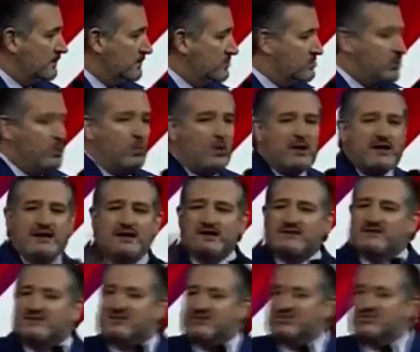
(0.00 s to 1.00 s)
So we need
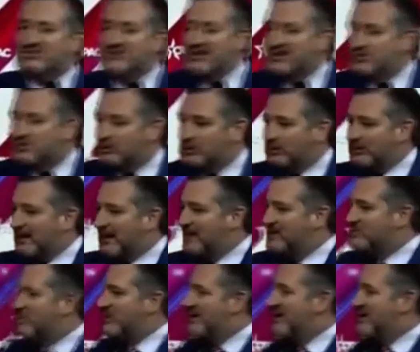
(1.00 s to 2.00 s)
to
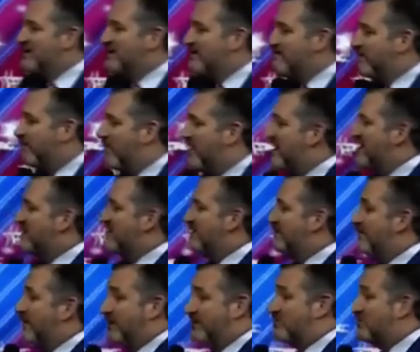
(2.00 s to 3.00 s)
decentralize. We need to break it
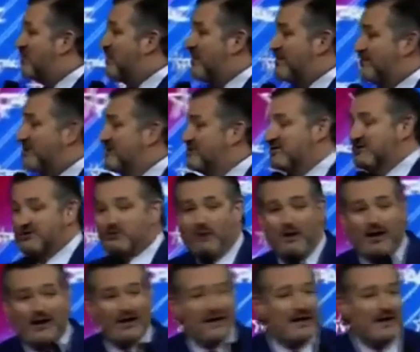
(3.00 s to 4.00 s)
apart. It's one of the reasons
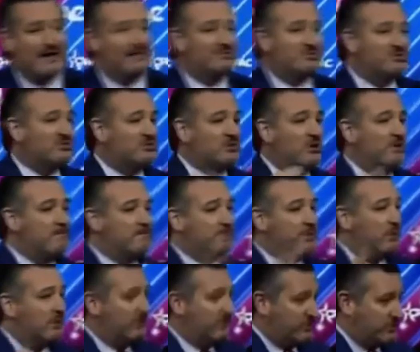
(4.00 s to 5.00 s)
why I am so
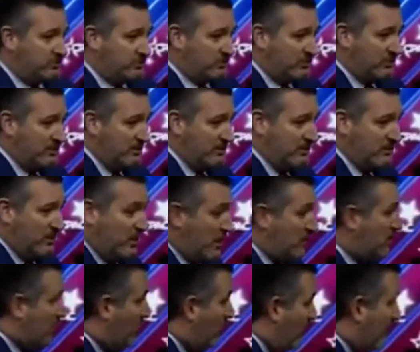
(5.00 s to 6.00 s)
bullish
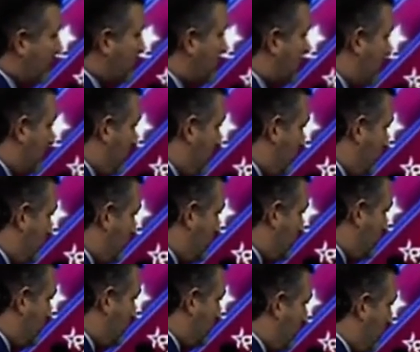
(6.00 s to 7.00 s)
on crypto,
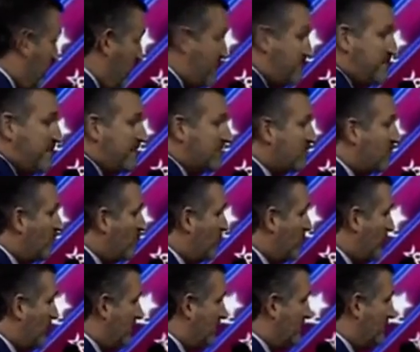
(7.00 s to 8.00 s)
on
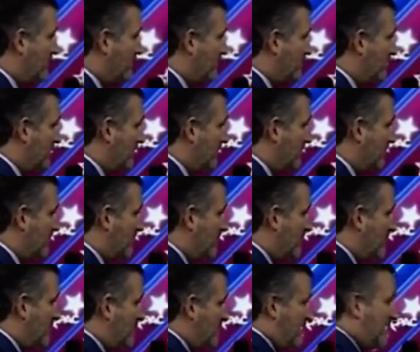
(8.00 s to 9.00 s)
Bitcoin,
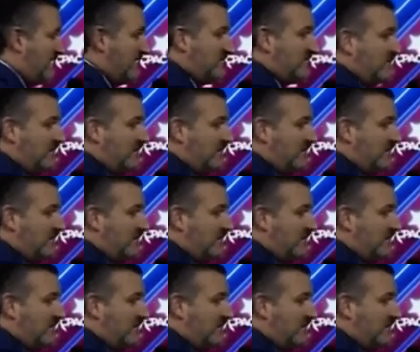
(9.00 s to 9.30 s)
because it